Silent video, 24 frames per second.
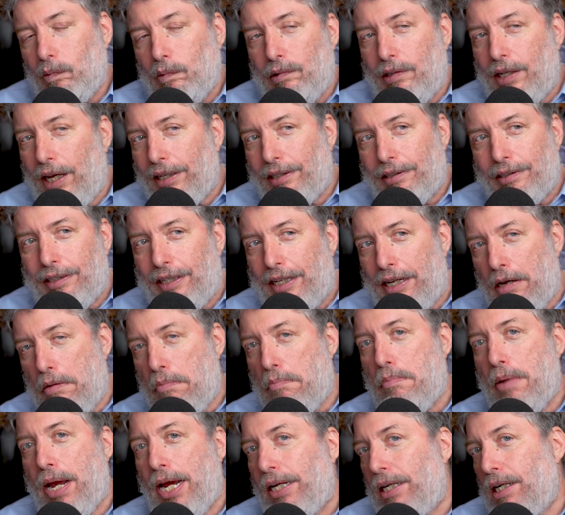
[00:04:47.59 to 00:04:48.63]
like he
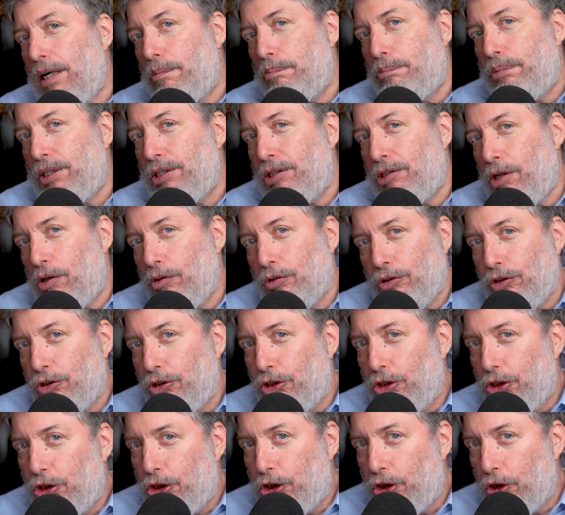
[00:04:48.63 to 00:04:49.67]
made up his own
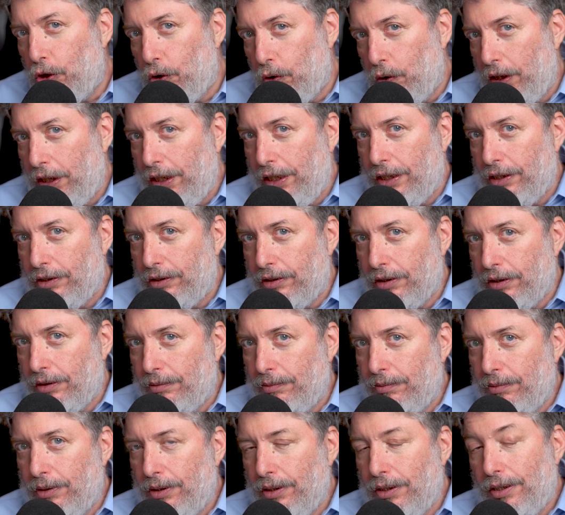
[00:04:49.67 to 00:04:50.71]

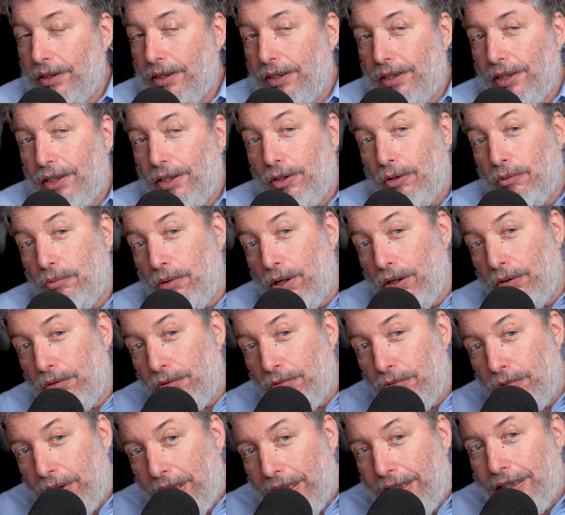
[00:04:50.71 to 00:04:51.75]
Judaism. What
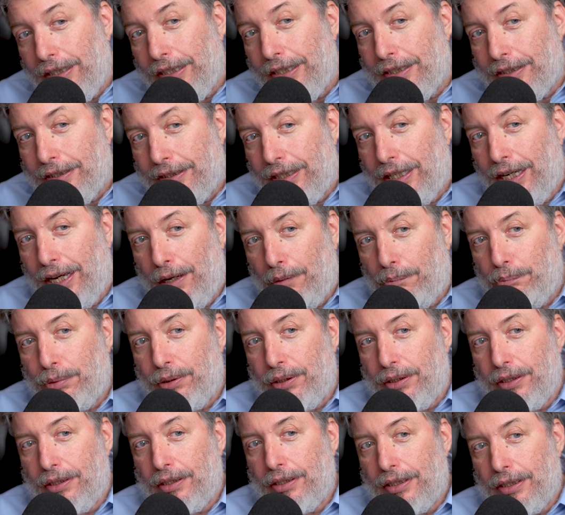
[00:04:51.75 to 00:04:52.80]
really is
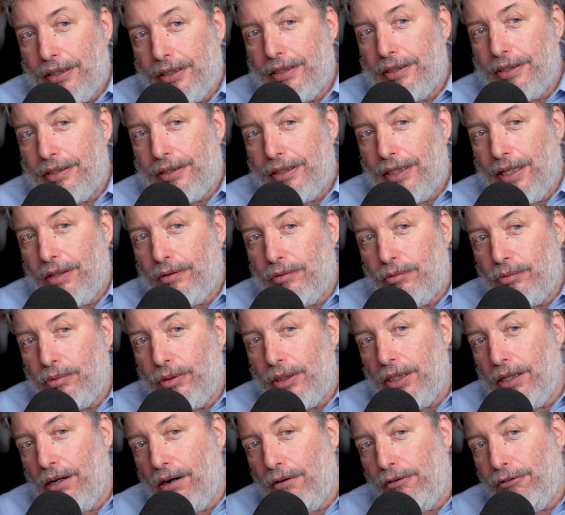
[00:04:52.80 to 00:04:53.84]
happening is that
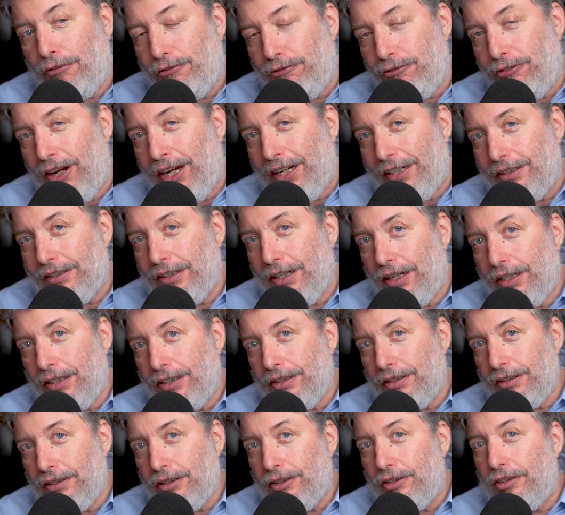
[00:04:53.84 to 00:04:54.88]
we are
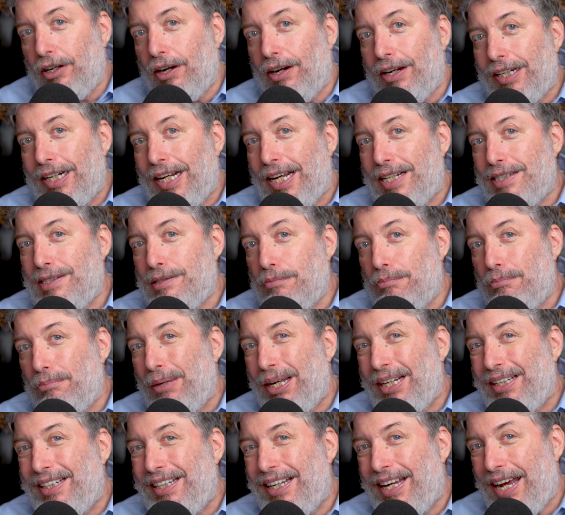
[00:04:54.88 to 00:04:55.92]
finite. God has
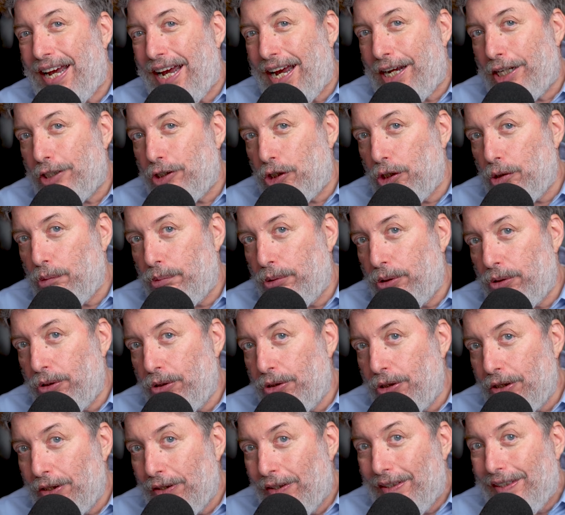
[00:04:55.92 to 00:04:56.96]
many
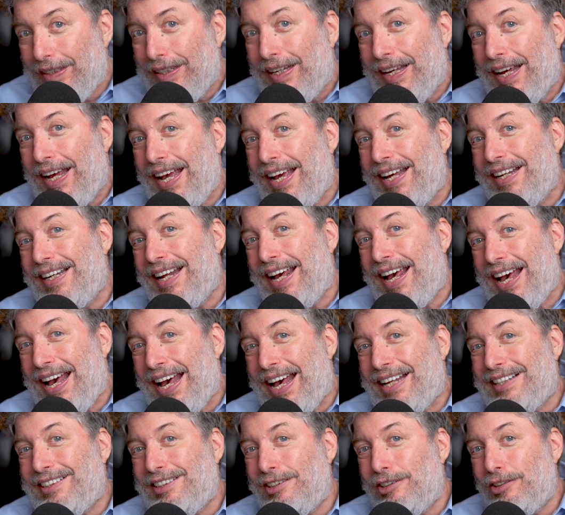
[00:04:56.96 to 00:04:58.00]
attributes, and
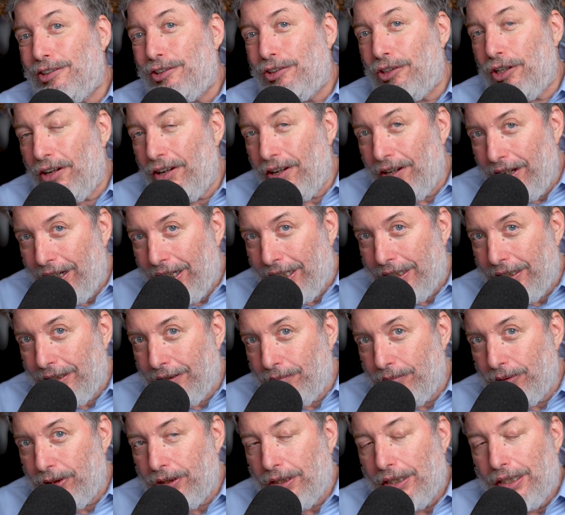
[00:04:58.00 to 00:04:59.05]
at
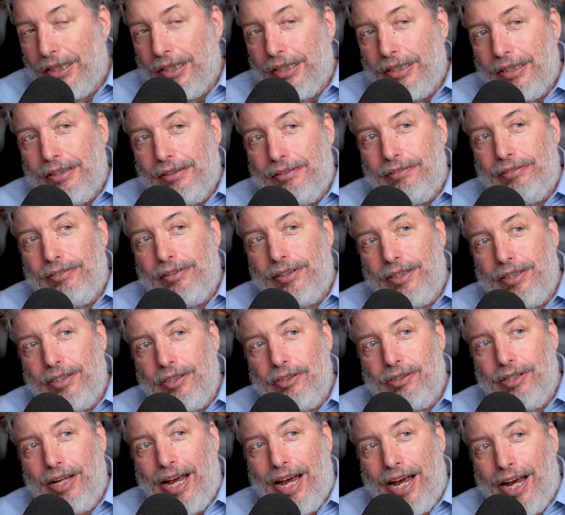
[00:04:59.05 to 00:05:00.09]
times
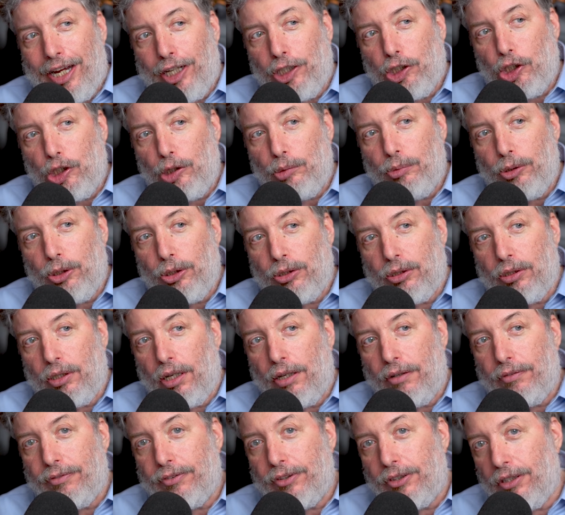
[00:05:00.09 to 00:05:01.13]
these attributes
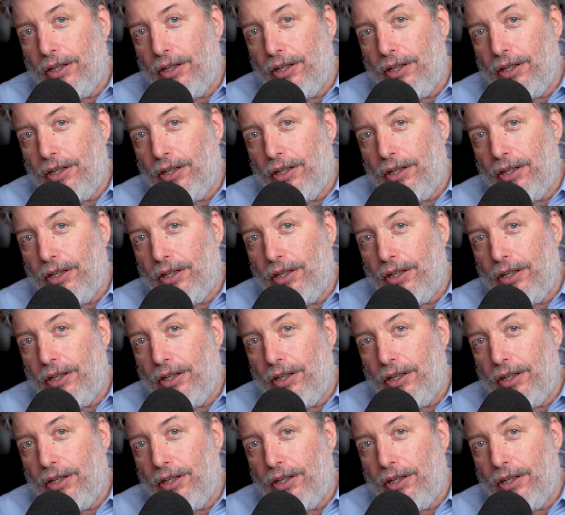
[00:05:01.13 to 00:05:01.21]
of